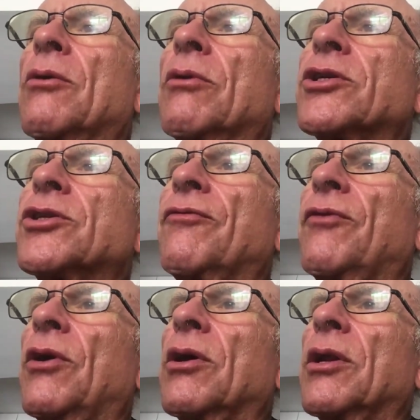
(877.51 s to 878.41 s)
Russia
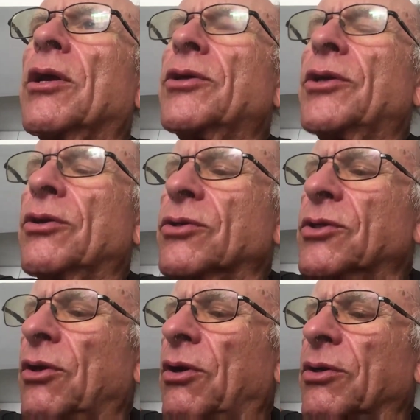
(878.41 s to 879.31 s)
fought a
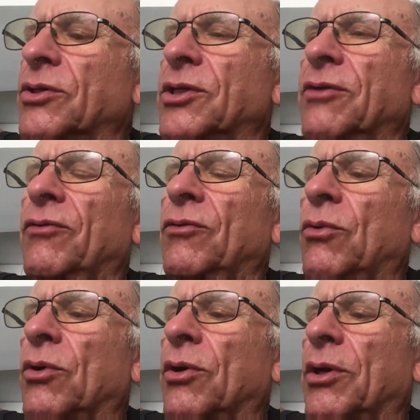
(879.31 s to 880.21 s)
years-long civil
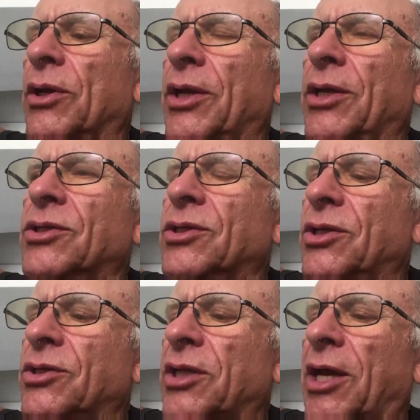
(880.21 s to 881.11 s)
war against the
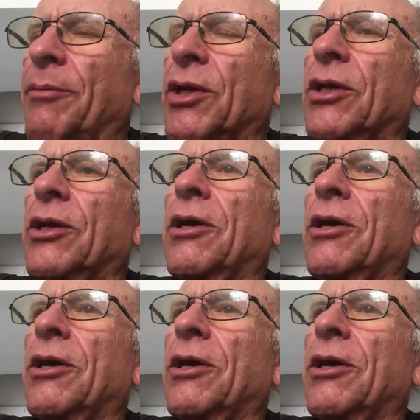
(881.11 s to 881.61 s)
Islamic